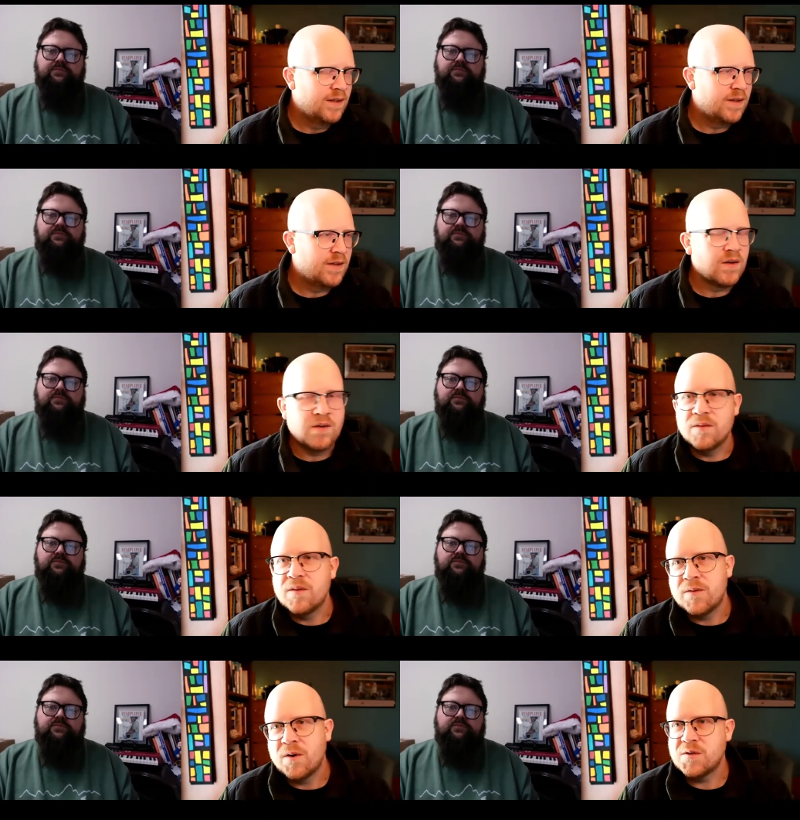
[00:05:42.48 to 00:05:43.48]
Speaker 1: the
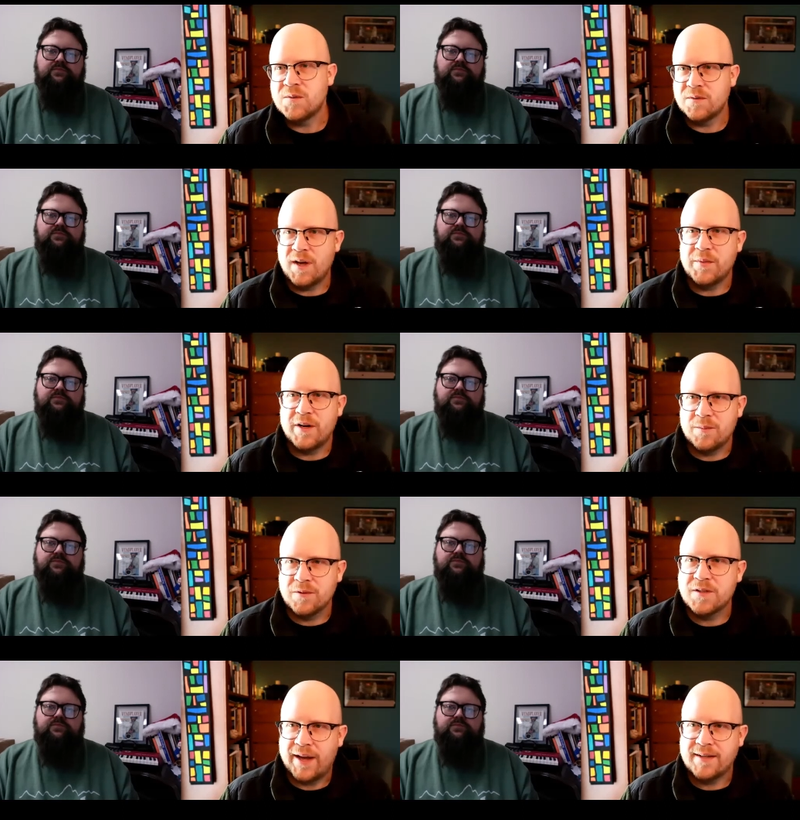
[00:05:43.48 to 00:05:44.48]
the folks who have not been
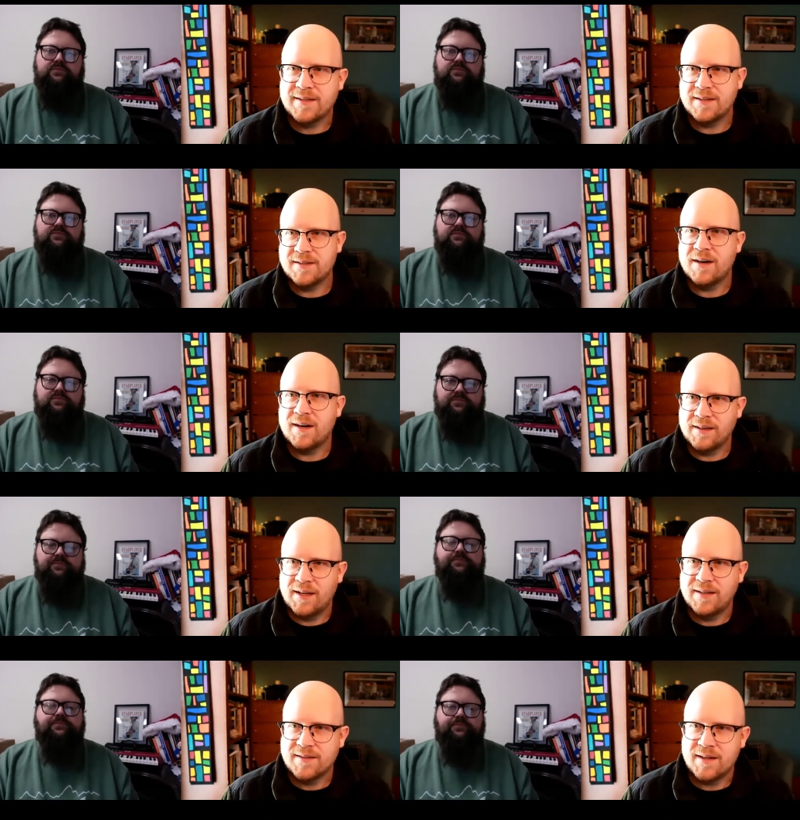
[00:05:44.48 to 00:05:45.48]
able to access our
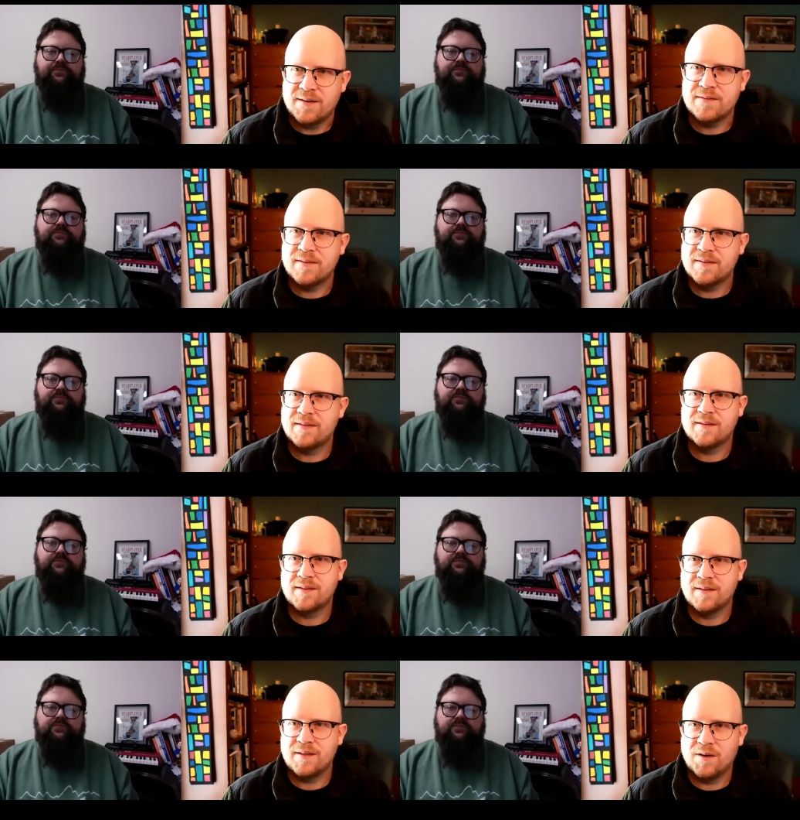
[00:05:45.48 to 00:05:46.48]
online stuff
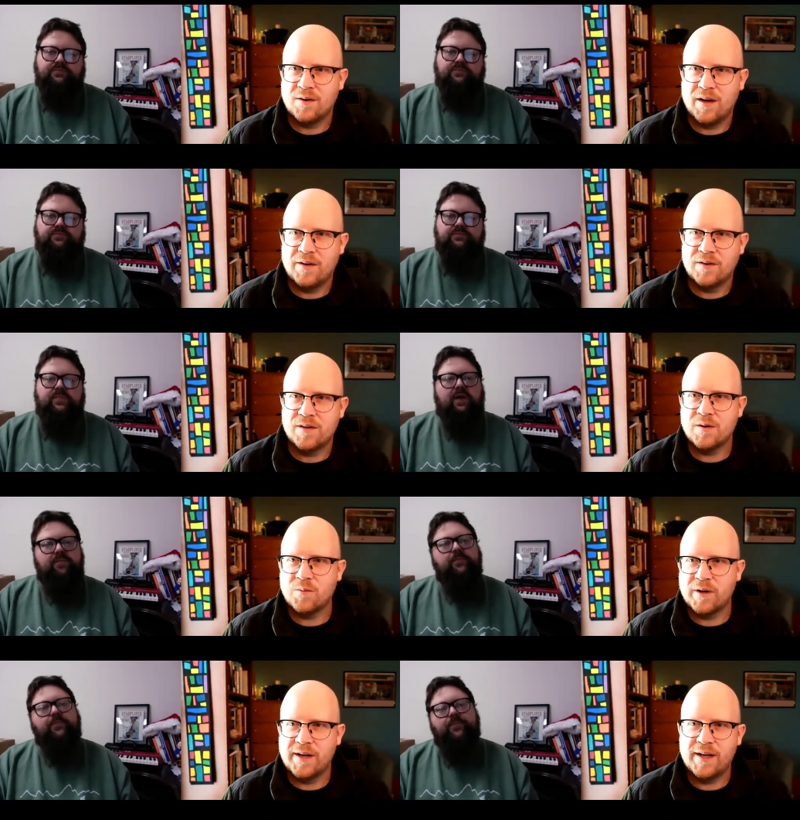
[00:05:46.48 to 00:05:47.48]
you know on on
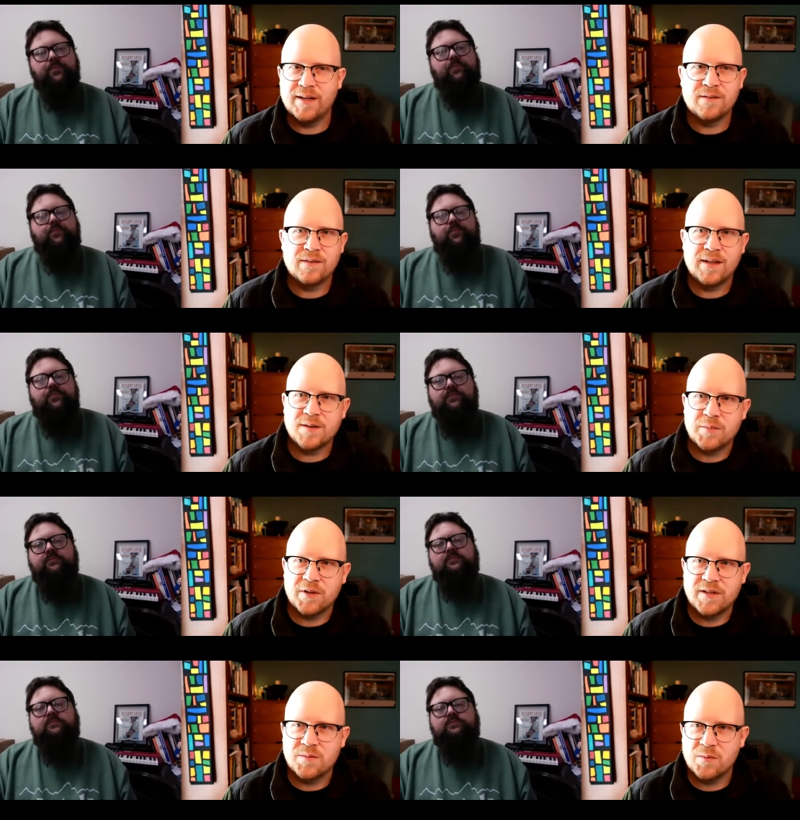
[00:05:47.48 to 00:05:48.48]
one hand that's a
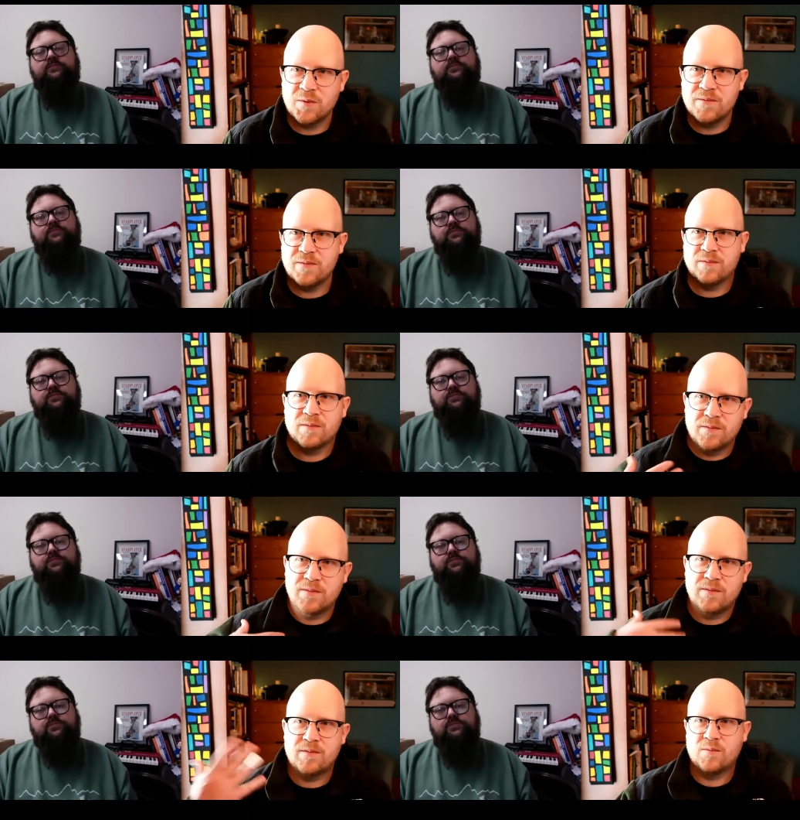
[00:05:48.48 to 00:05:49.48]
place where we've
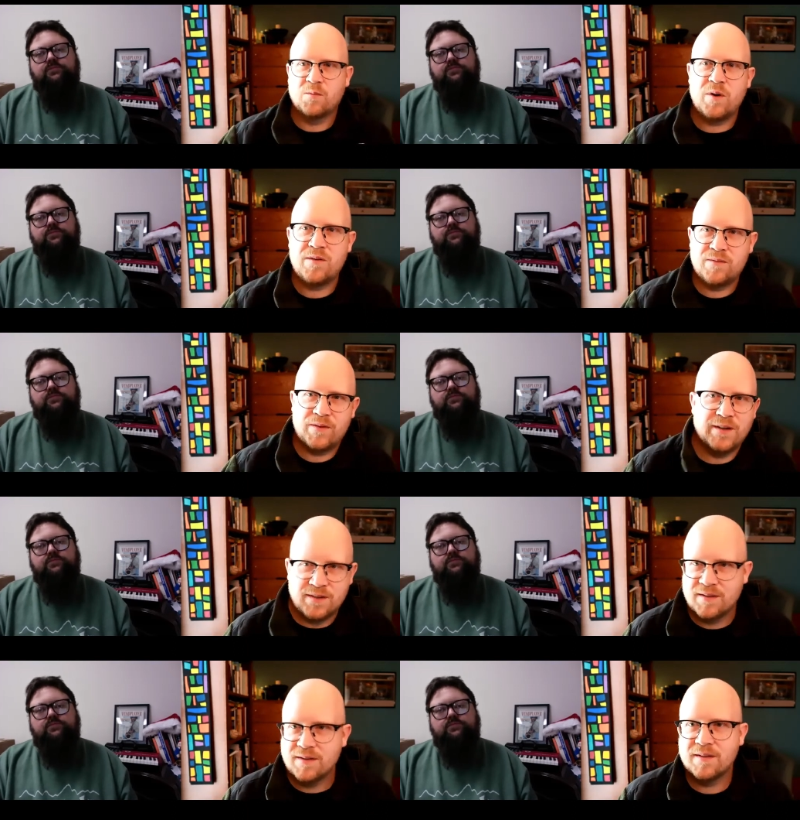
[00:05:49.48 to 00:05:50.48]
we've
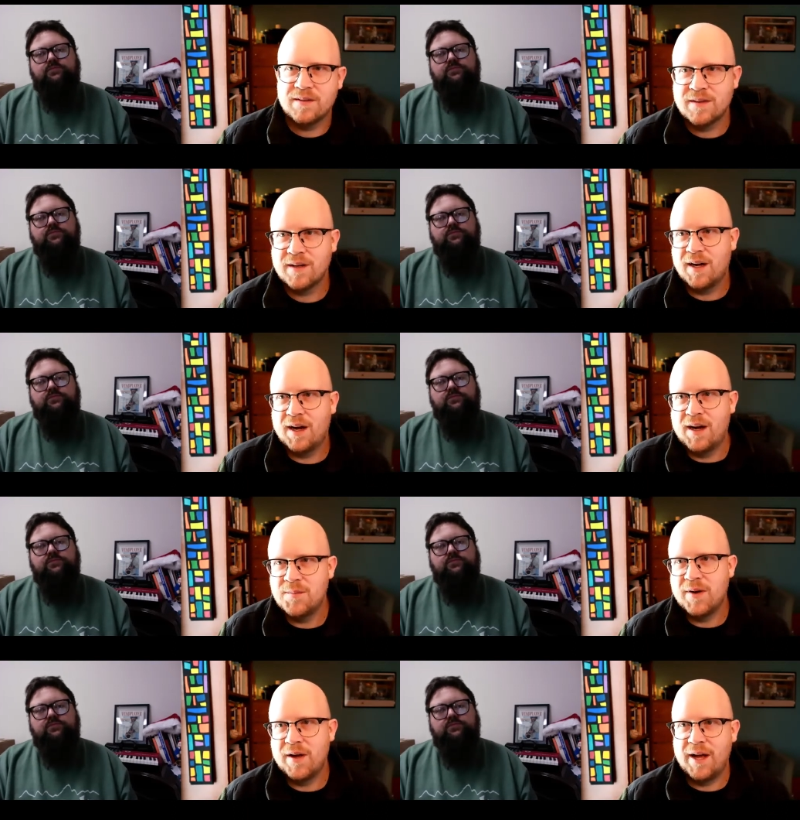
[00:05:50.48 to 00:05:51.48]
failed
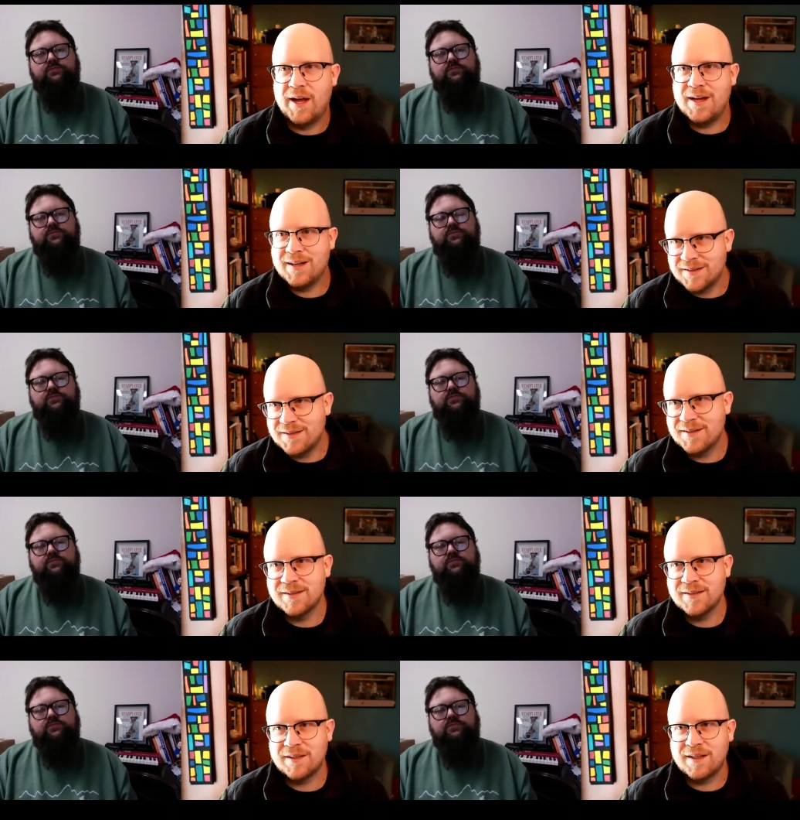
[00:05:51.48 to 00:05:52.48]
um, and
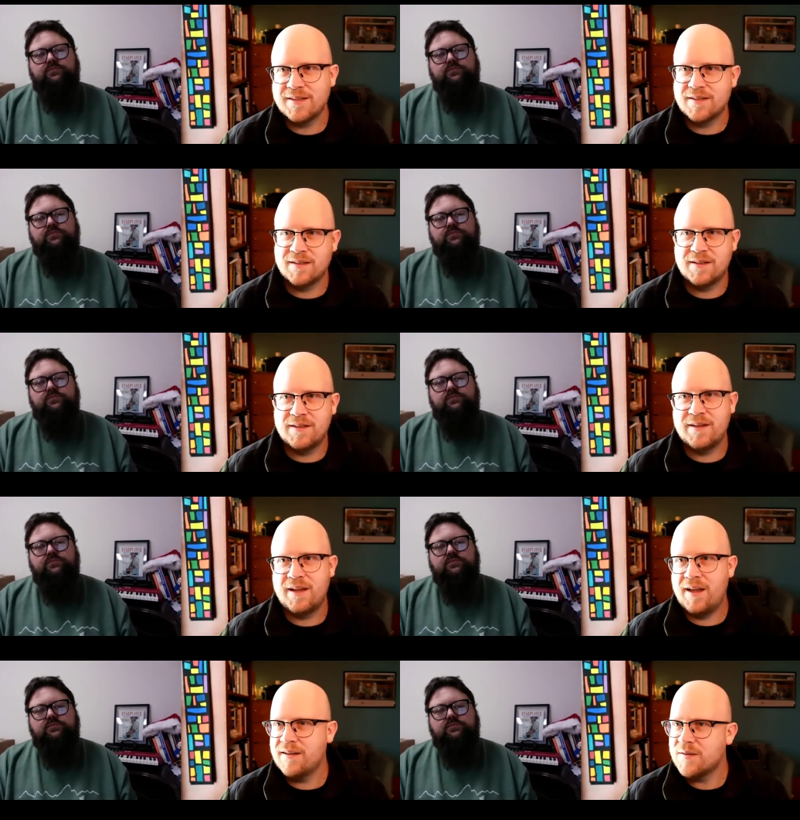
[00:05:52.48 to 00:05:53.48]
that's
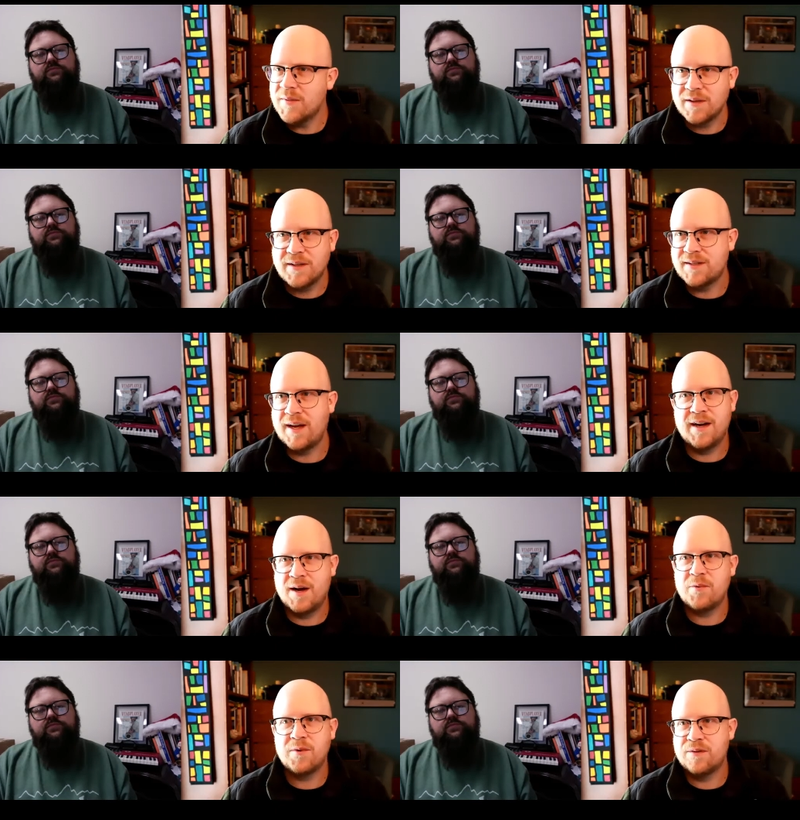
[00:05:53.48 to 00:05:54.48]
intimately tied
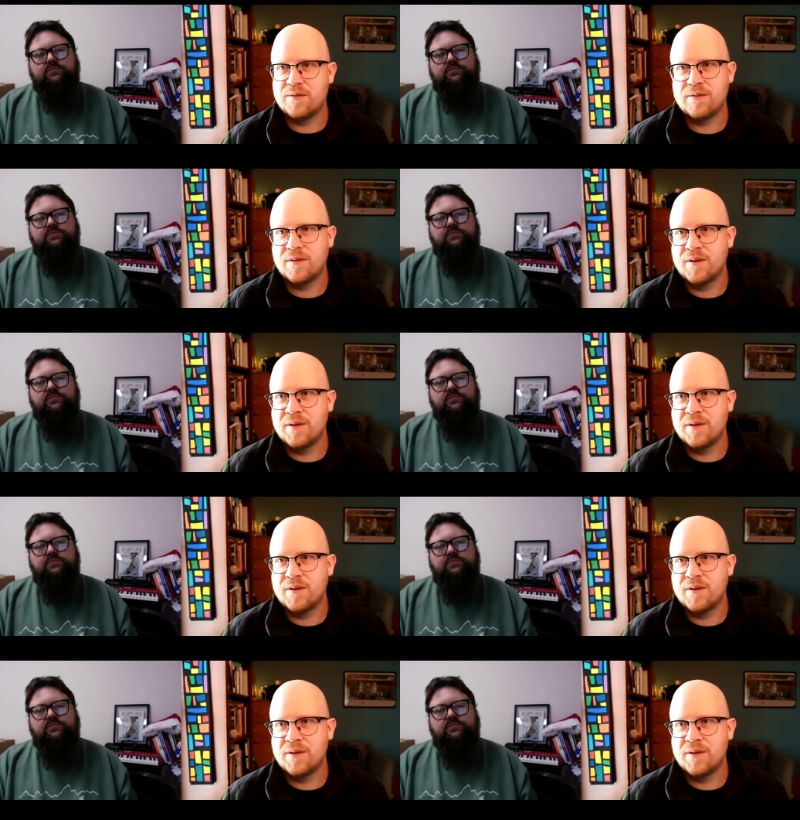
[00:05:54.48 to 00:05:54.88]
up with